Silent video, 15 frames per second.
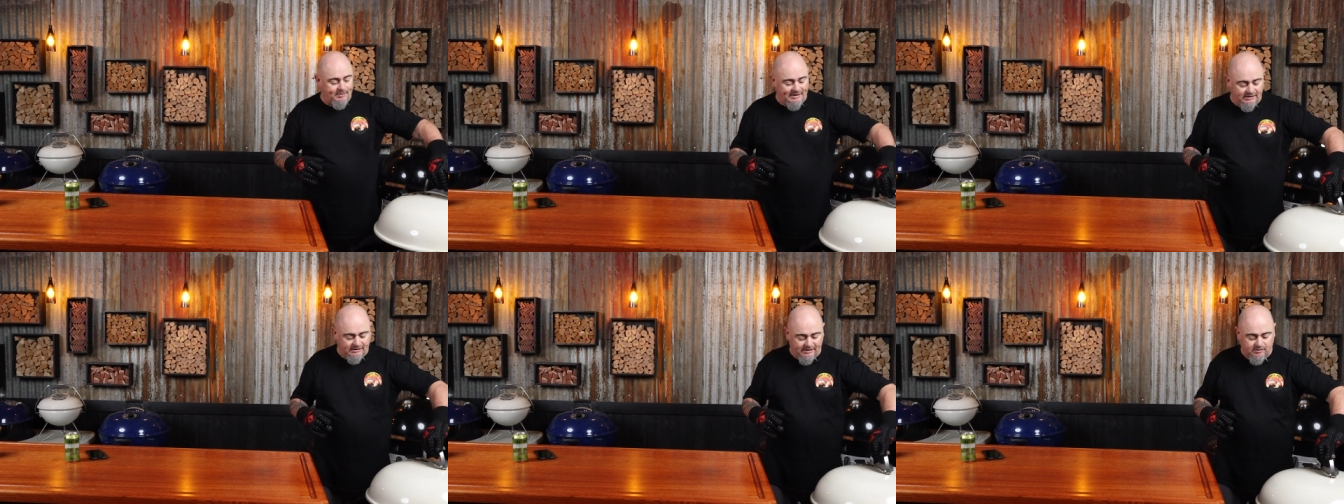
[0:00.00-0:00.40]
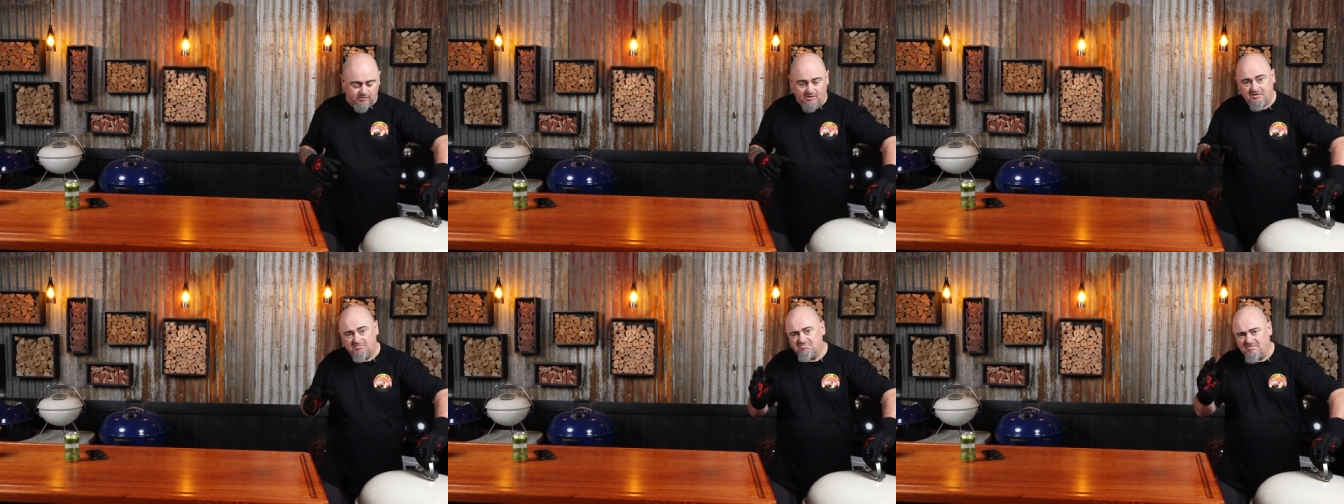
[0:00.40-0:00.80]
bit of
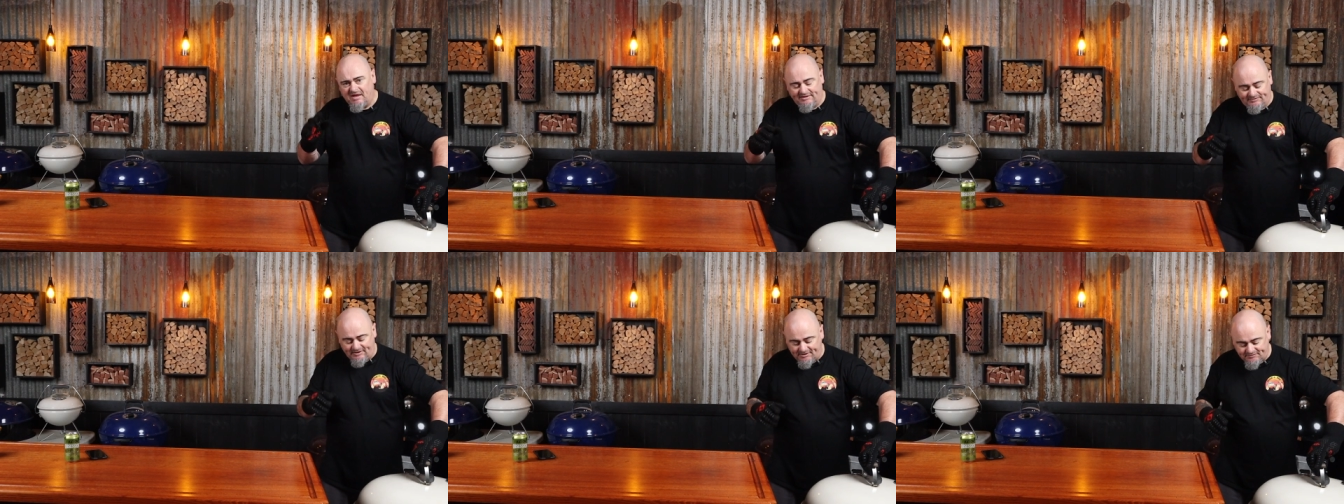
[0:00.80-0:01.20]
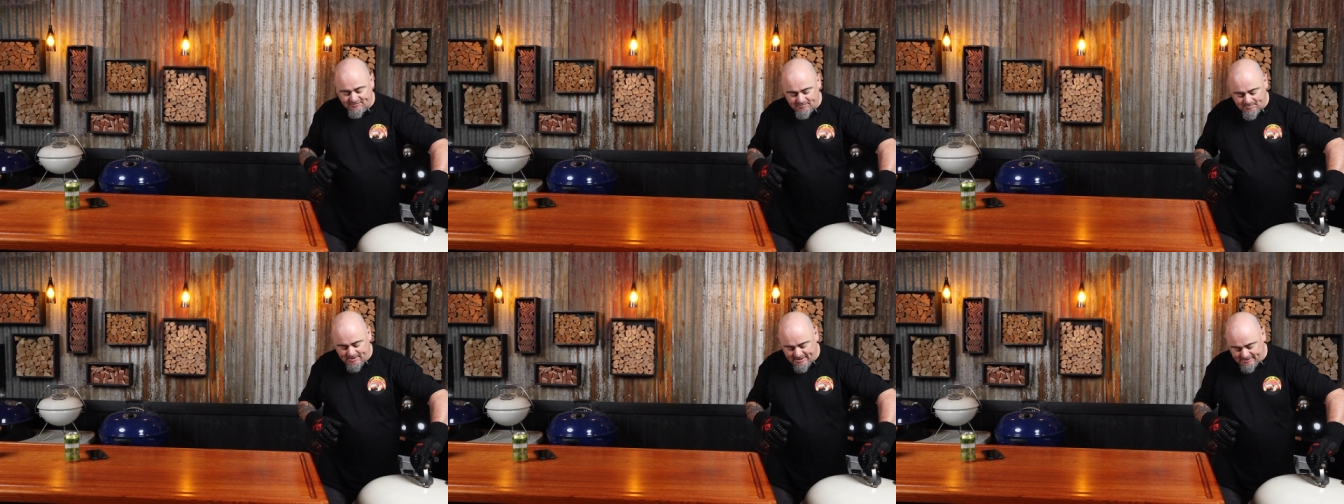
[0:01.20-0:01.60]
liquid, that
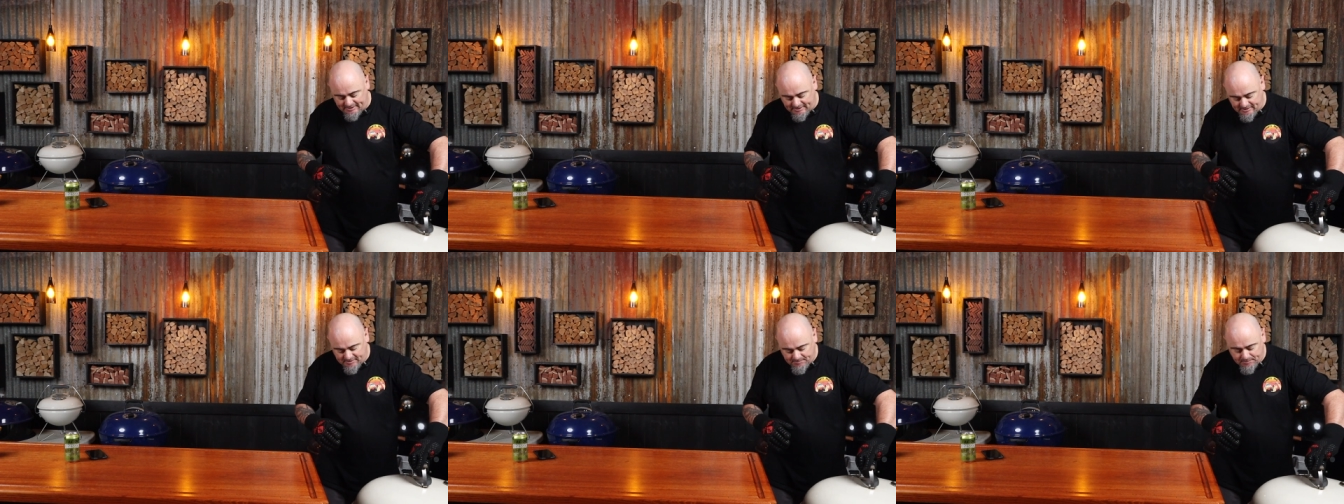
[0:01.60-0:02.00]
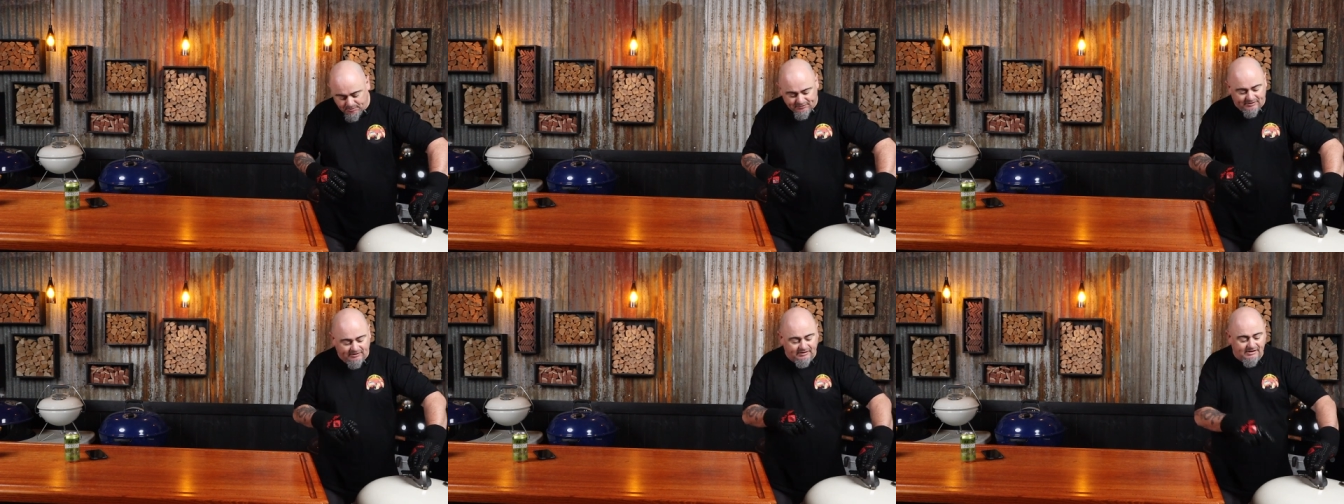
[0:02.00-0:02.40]
doesn't matter.
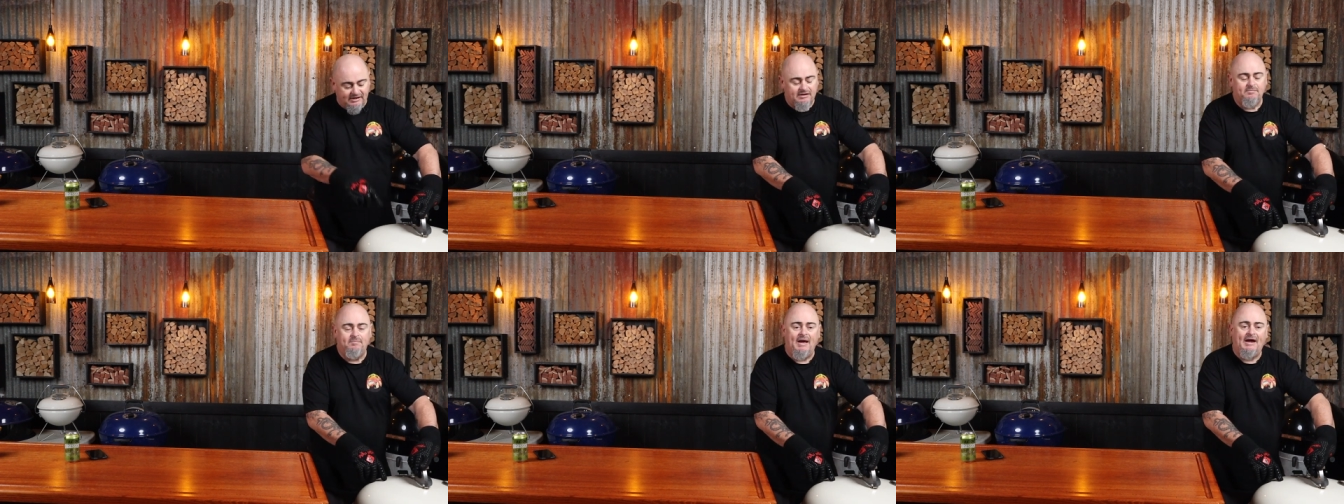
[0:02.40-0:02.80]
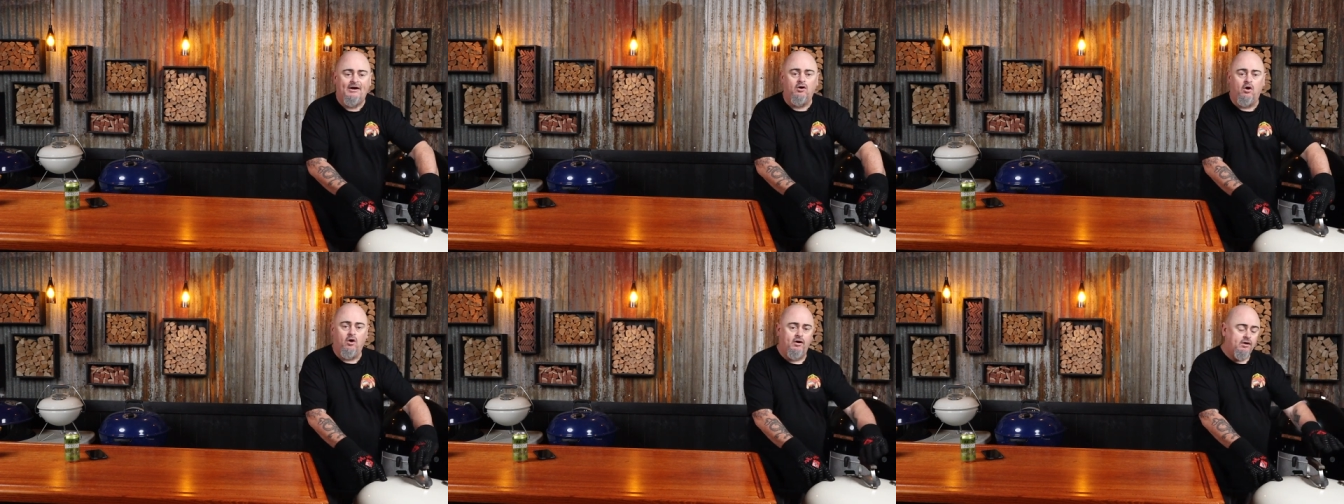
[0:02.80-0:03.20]
Put the lid
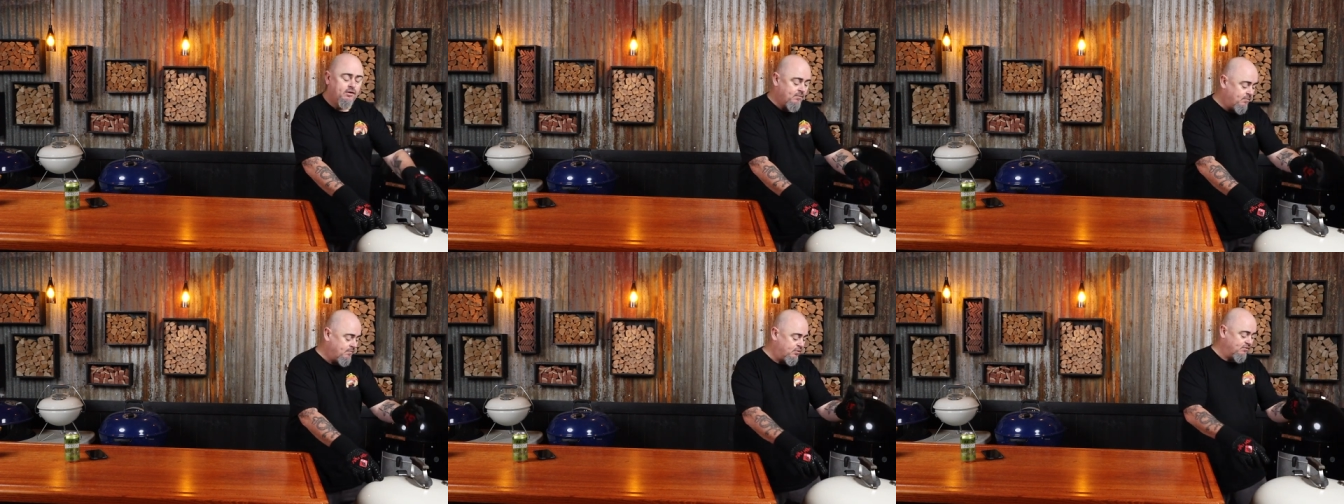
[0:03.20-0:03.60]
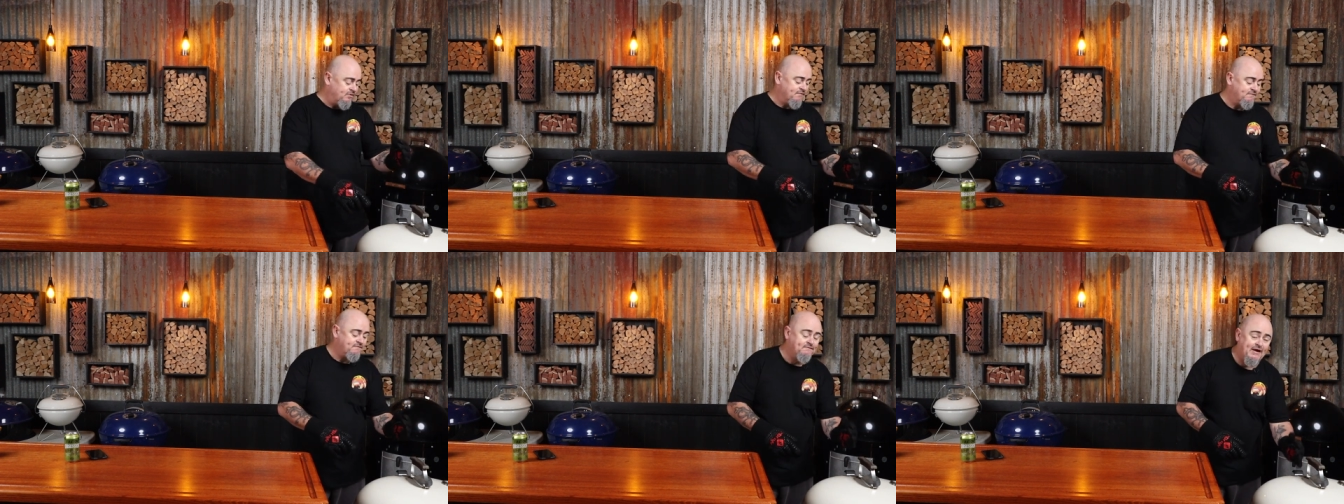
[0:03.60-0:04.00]
back on, put
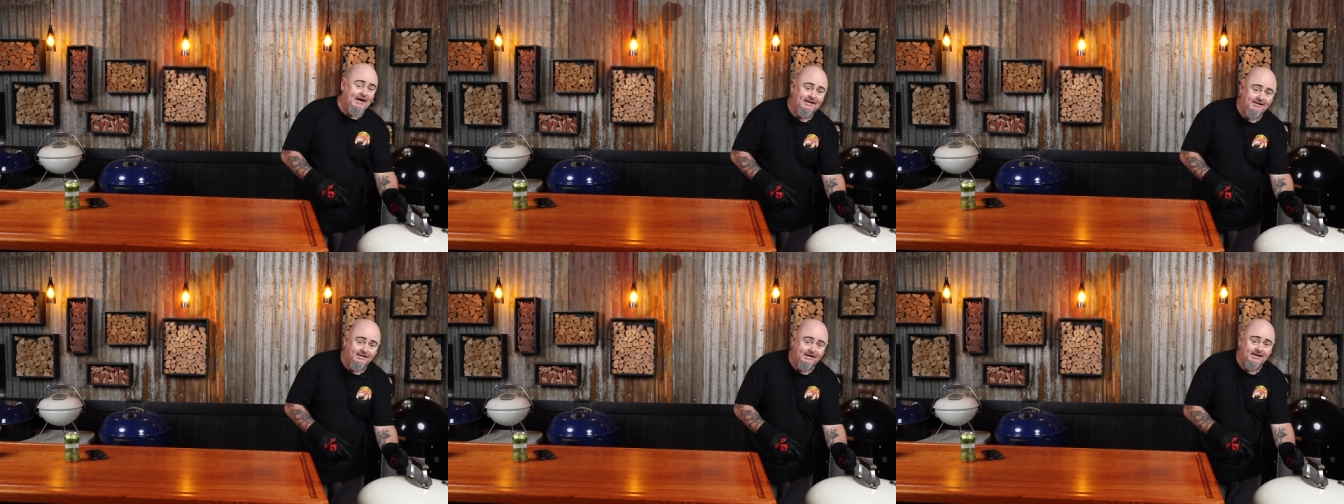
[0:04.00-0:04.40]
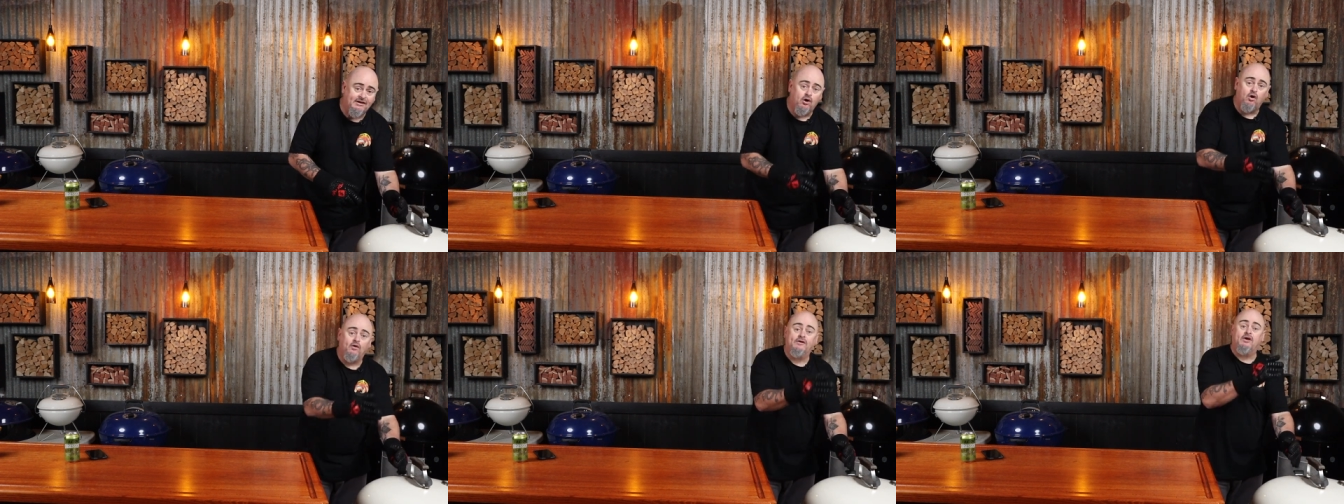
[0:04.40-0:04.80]
the vent lid
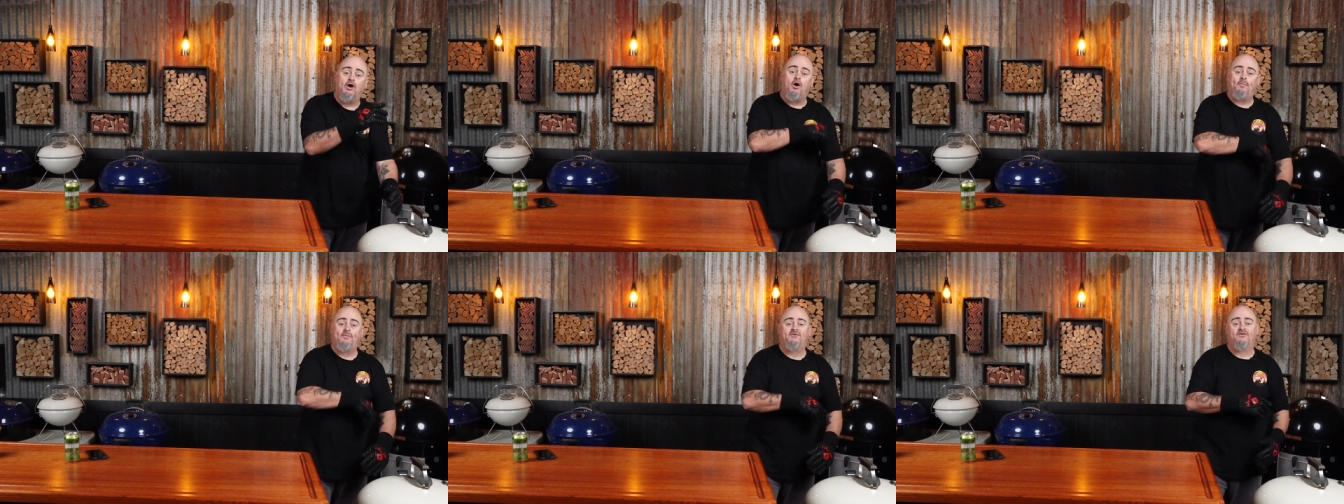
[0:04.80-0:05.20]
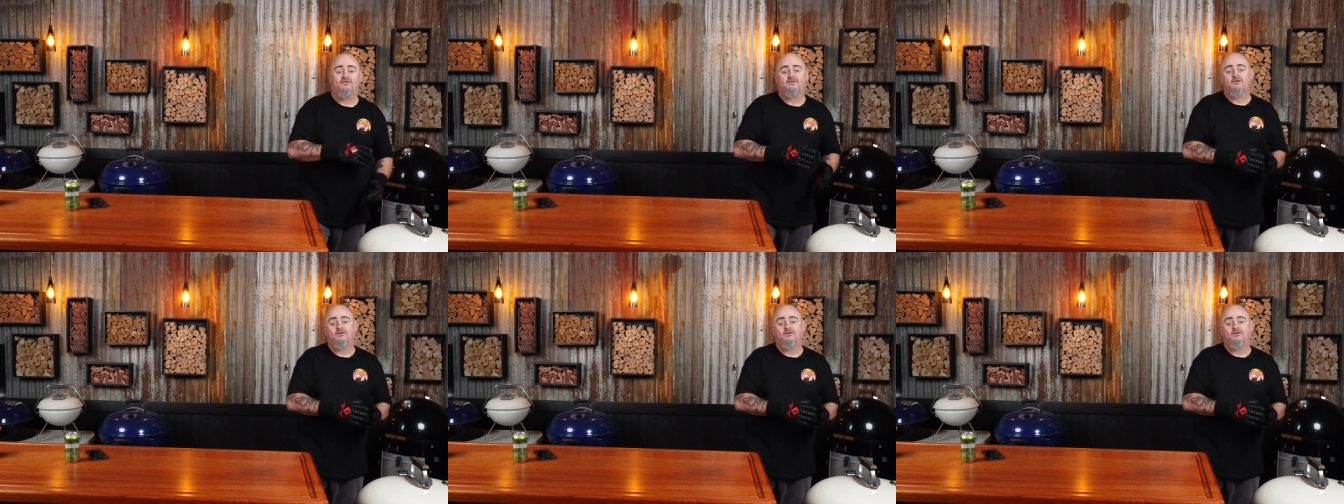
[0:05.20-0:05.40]
on the opposite